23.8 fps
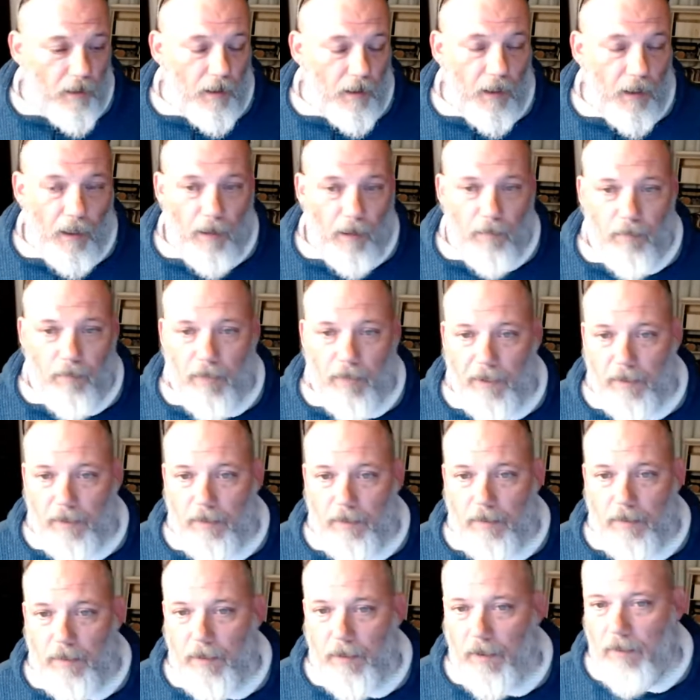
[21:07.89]
But
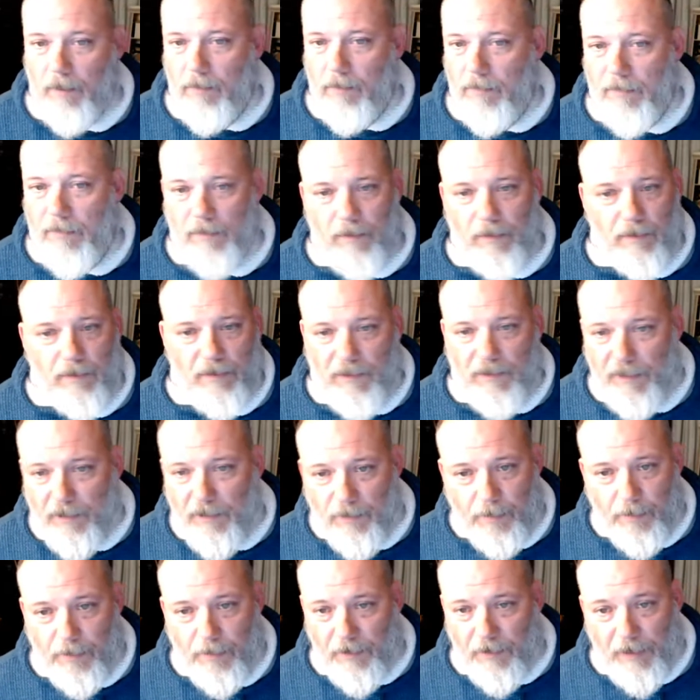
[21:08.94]

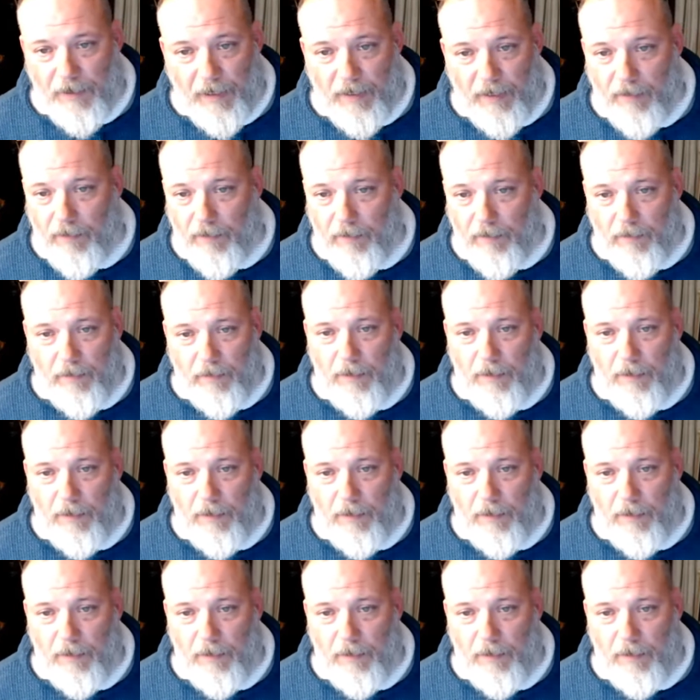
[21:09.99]
6%